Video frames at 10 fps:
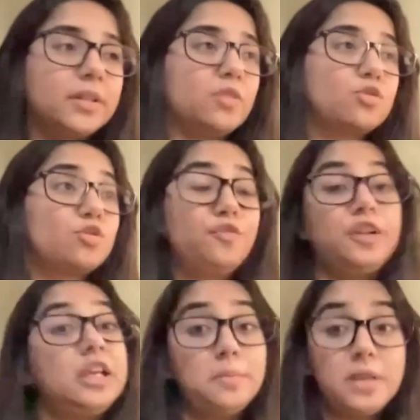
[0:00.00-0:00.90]
They used to
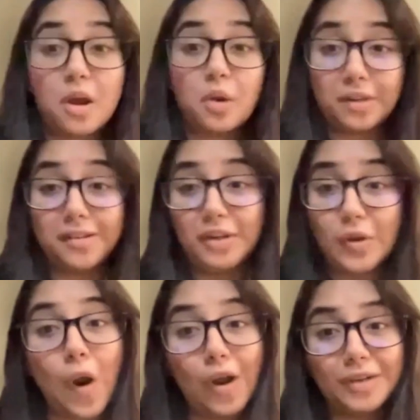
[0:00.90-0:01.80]
freak me out a
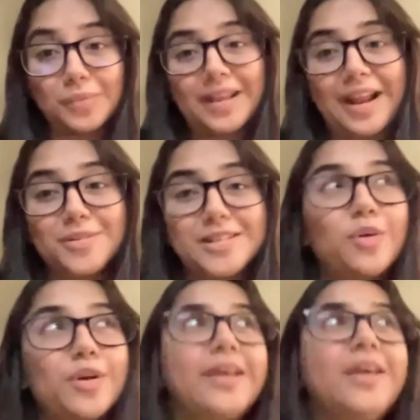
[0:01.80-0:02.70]
lot where I was like,
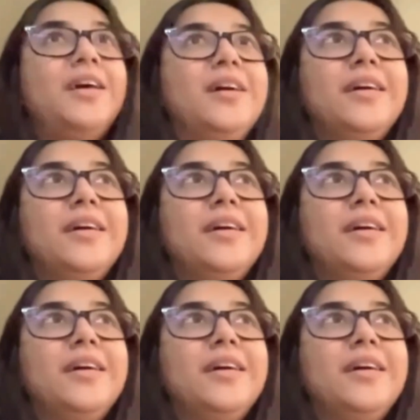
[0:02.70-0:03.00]
okay,